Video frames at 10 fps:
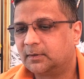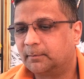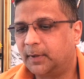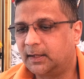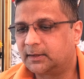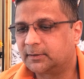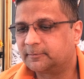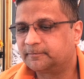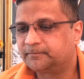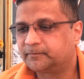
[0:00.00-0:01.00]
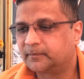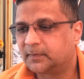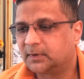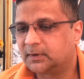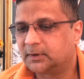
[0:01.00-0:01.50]
But
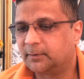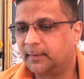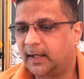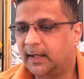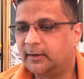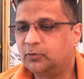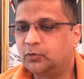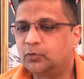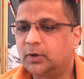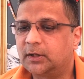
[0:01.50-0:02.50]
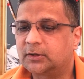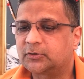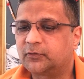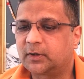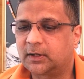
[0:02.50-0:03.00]
the man who works
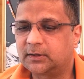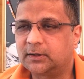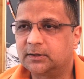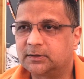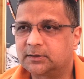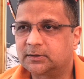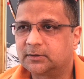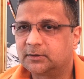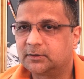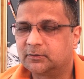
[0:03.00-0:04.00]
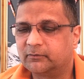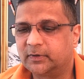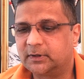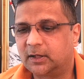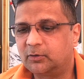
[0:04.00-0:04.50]
for others
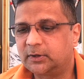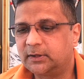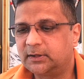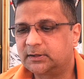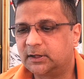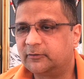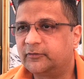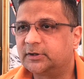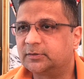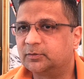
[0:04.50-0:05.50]
without any selfish